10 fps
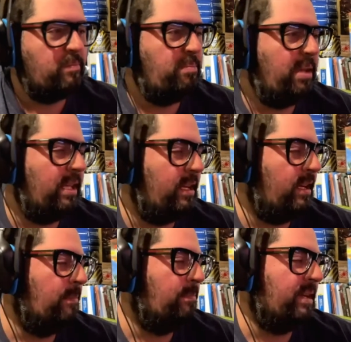pitted
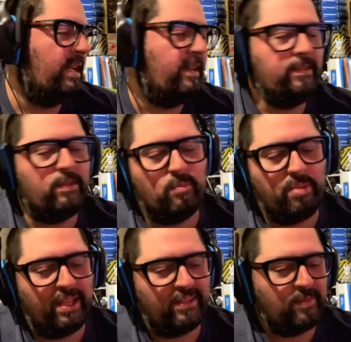up against your
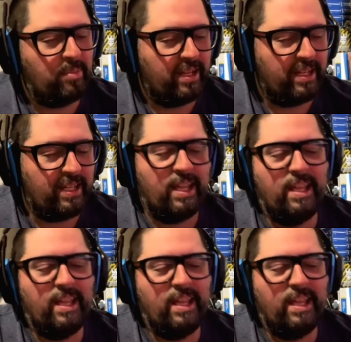best buddy